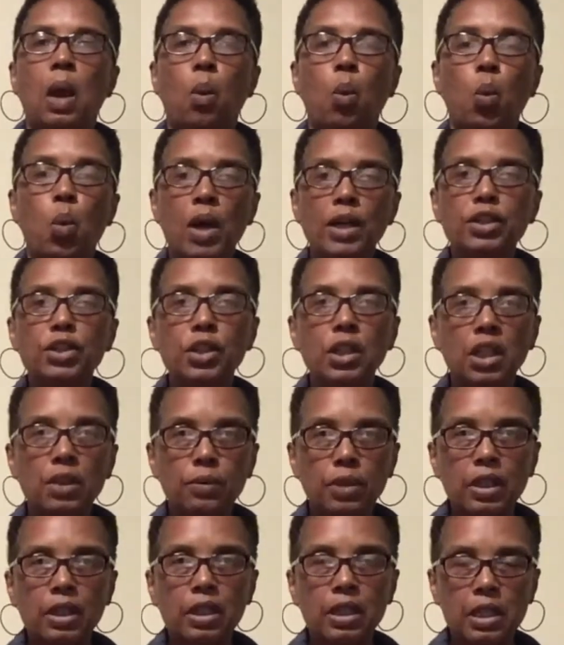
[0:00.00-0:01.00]
Once you get
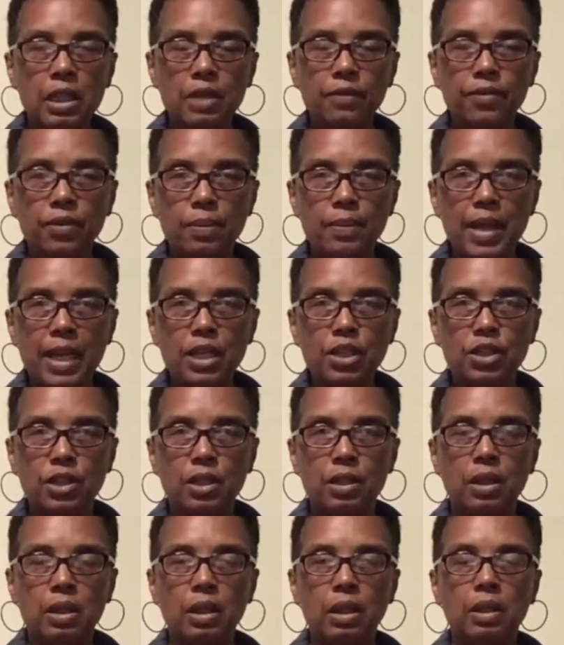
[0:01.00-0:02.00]
rid of the
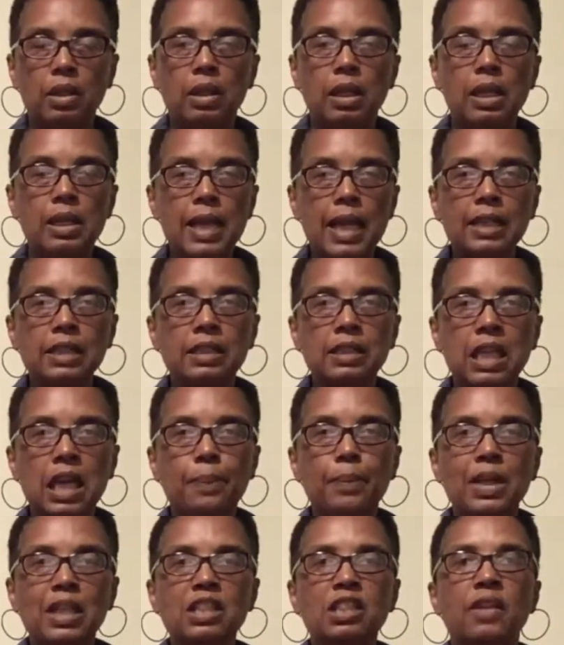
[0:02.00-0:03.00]
inflammation, the next
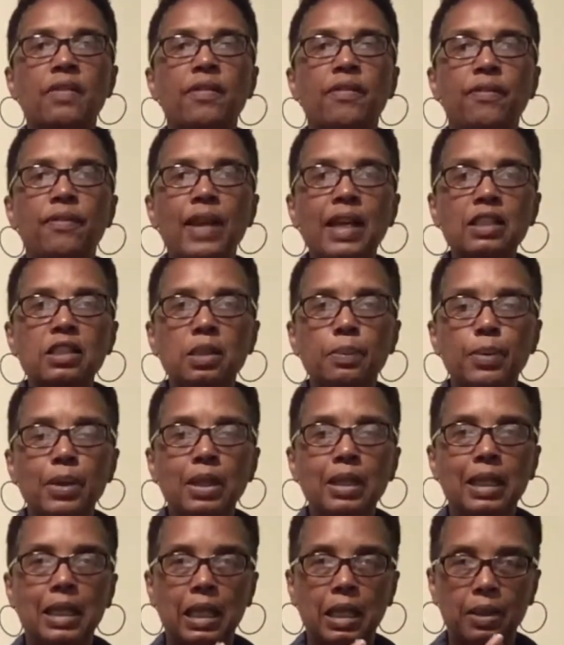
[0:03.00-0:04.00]
step is
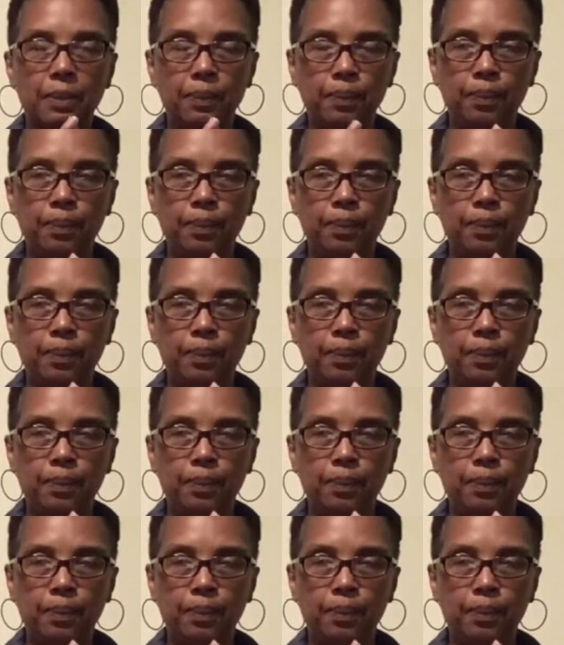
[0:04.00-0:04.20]
flexibility,